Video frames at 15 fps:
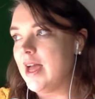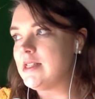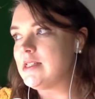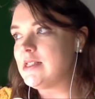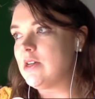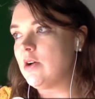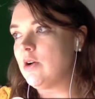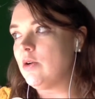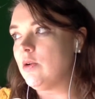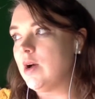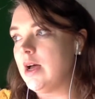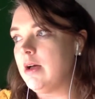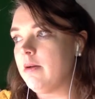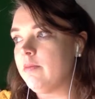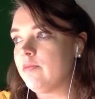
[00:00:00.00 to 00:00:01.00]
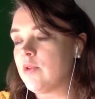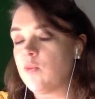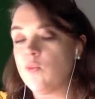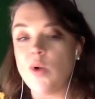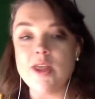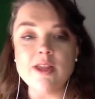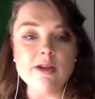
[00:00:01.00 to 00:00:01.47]
And so
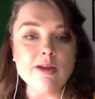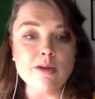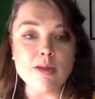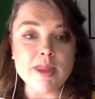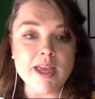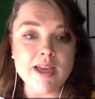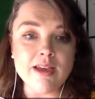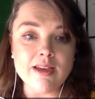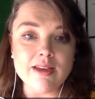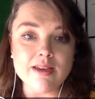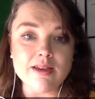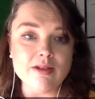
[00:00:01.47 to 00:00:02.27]
whether you think